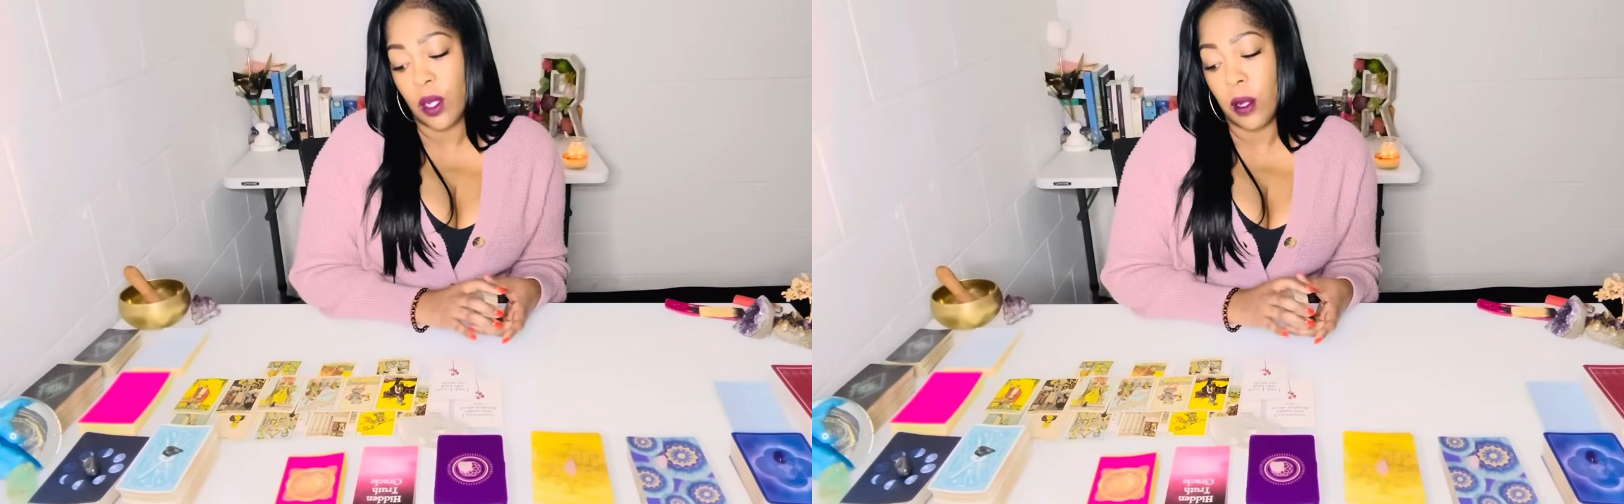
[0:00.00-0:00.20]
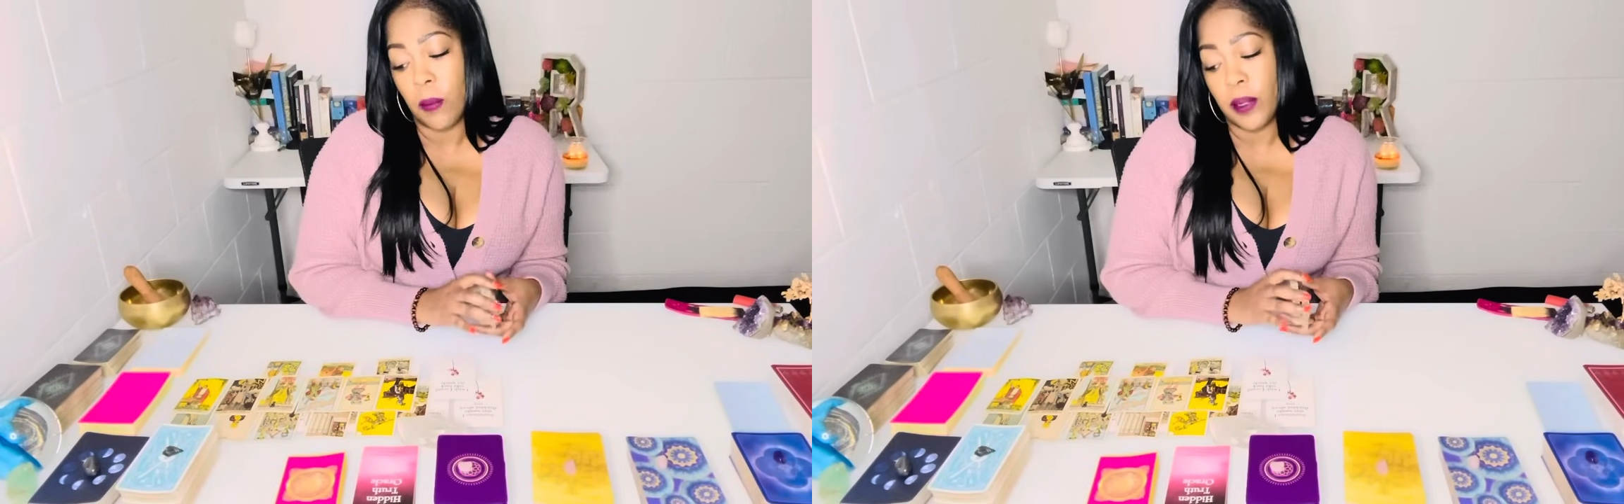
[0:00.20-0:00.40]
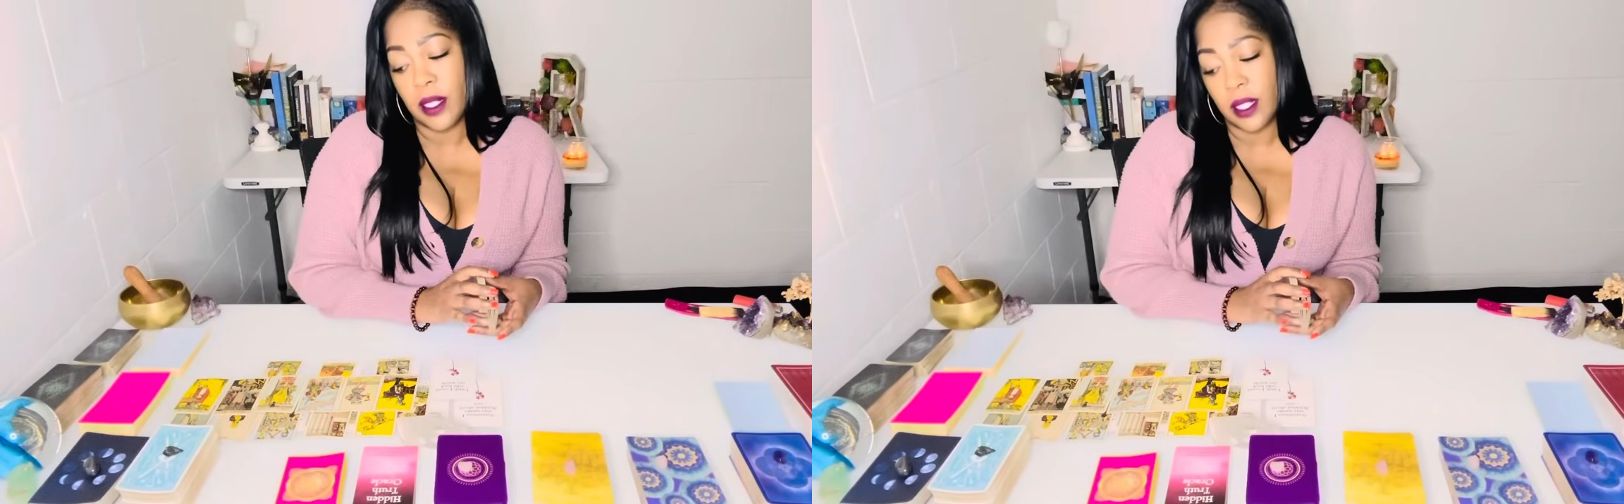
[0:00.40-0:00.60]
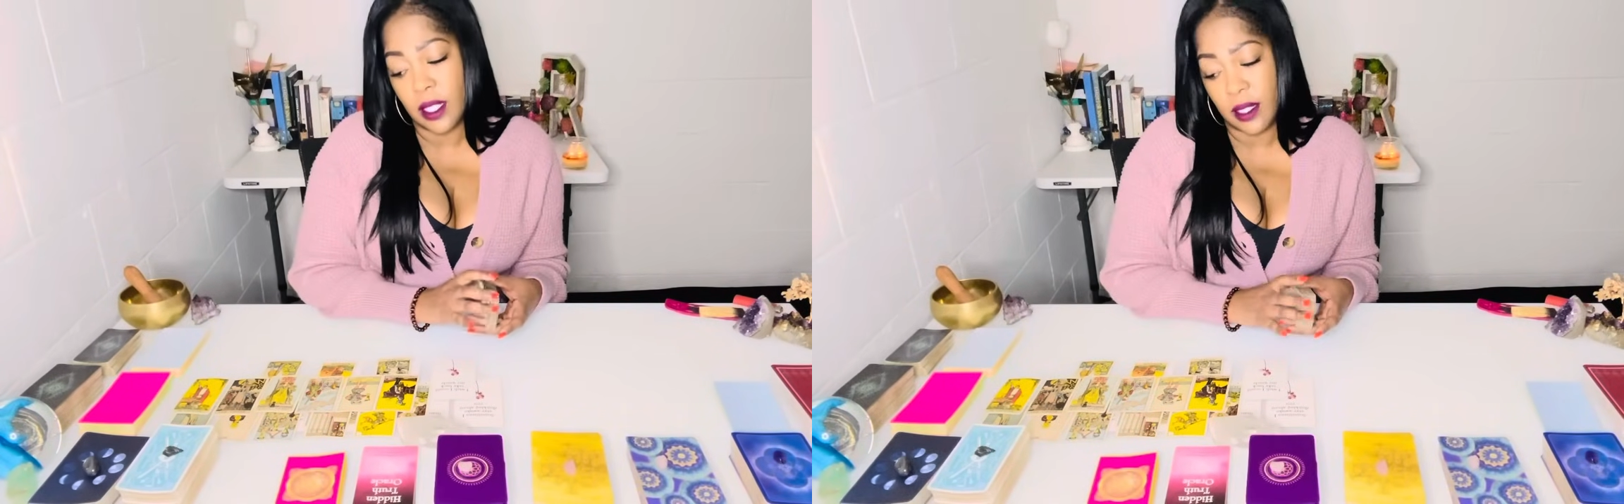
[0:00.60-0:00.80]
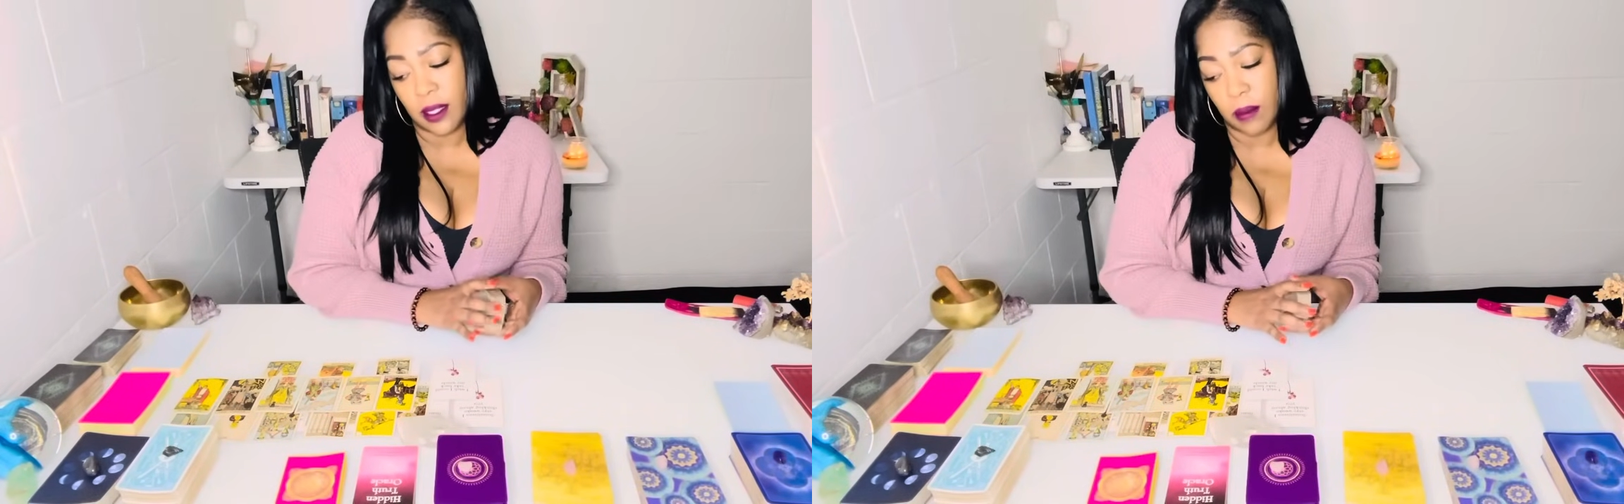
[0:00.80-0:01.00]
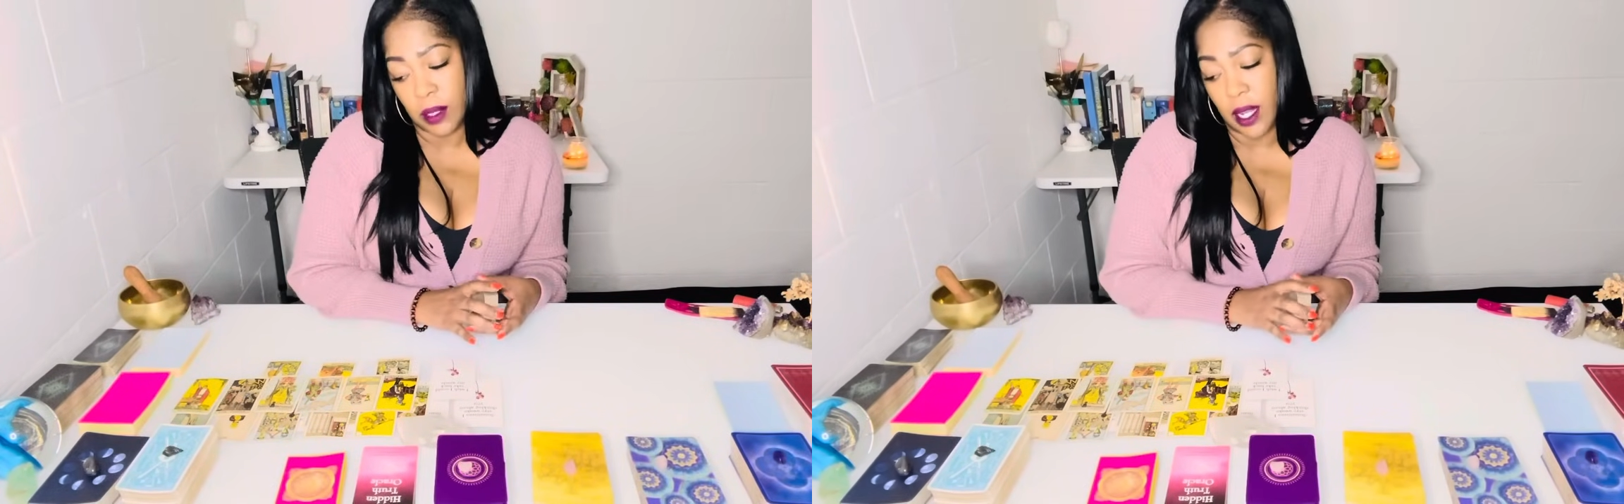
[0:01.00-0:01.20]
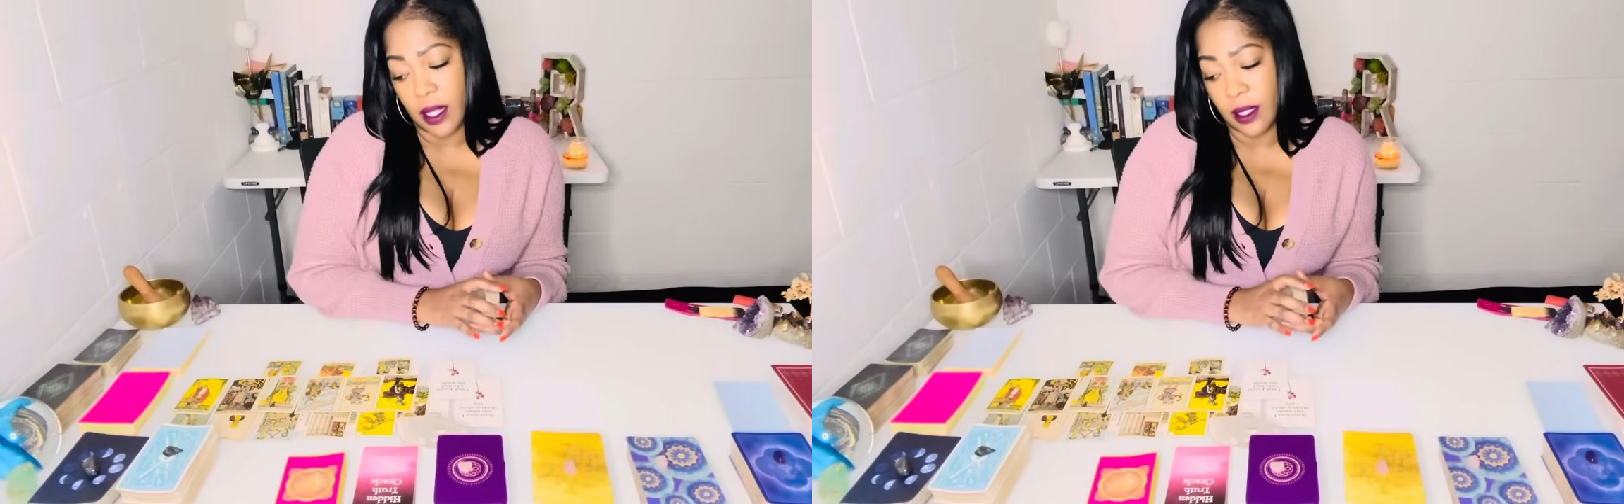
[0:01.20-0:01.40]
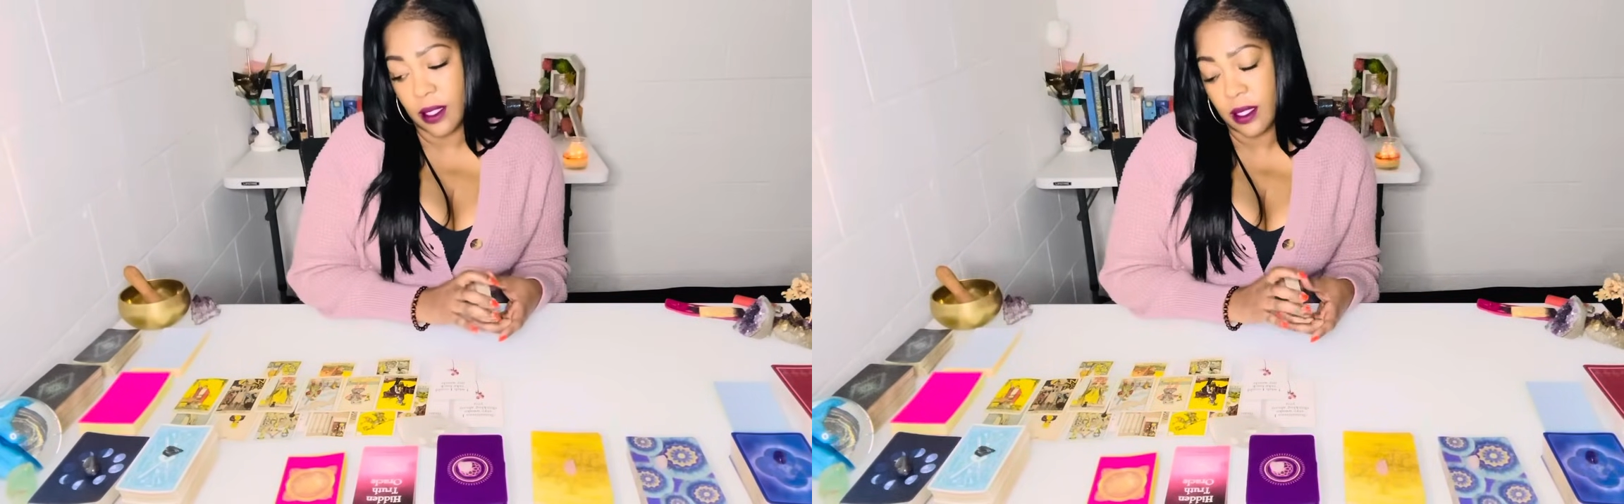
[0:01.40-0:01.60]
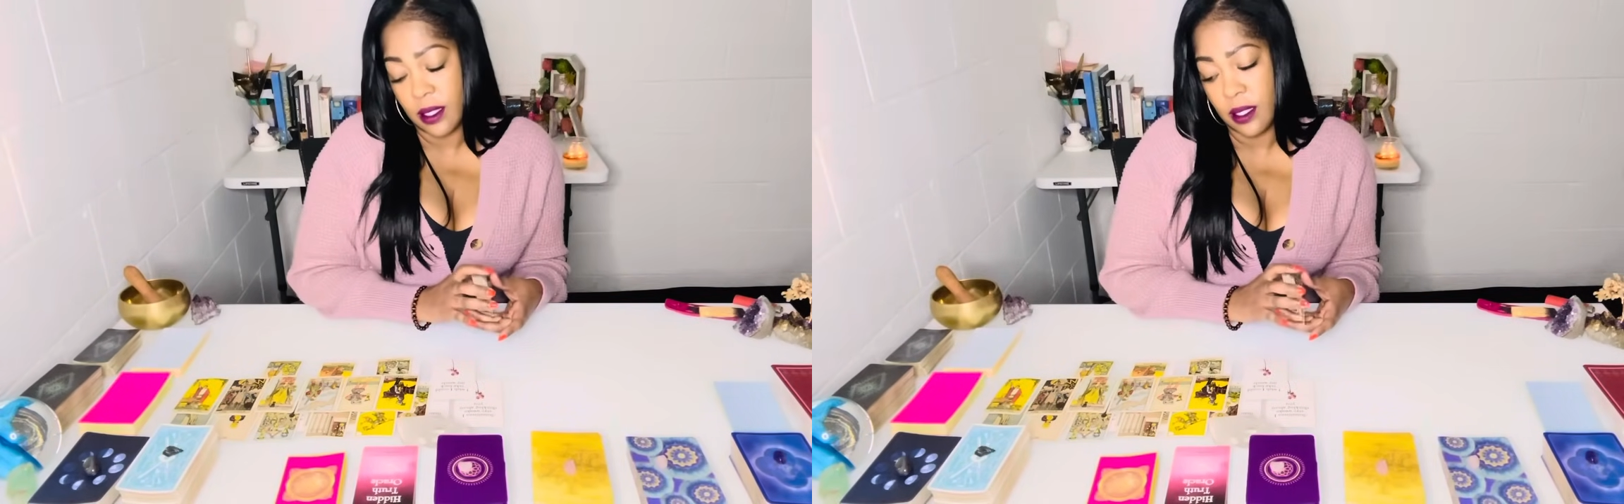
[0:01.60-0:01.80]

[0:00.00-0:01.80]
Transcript: completely blocked.